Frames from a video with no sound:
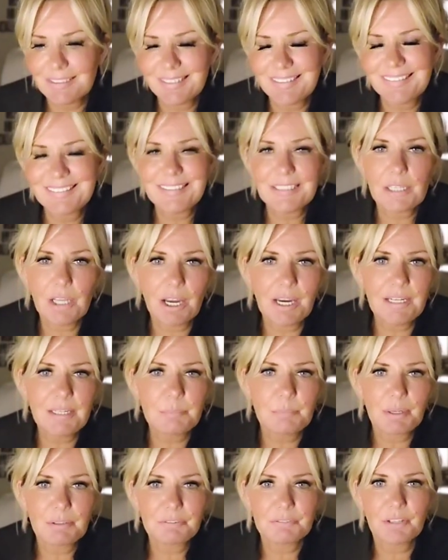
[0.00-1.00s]
It's
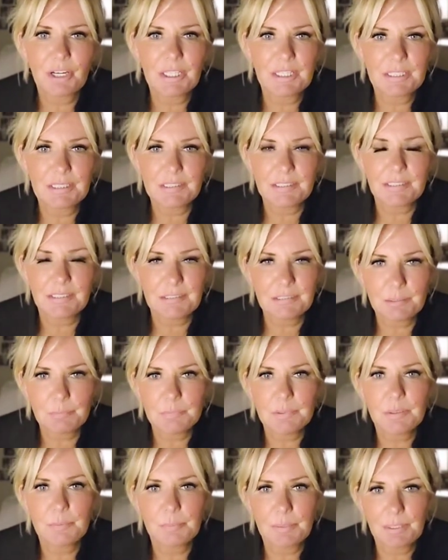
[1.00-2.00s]
like my filing
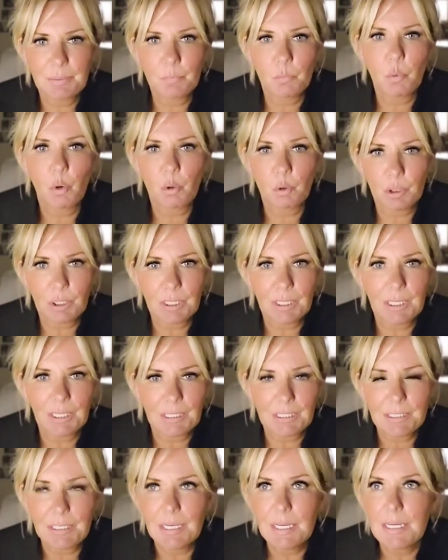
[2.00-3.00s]
system's a bit
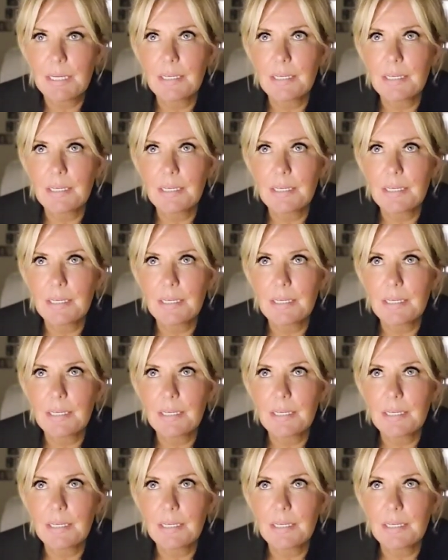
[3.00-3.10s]
wonky,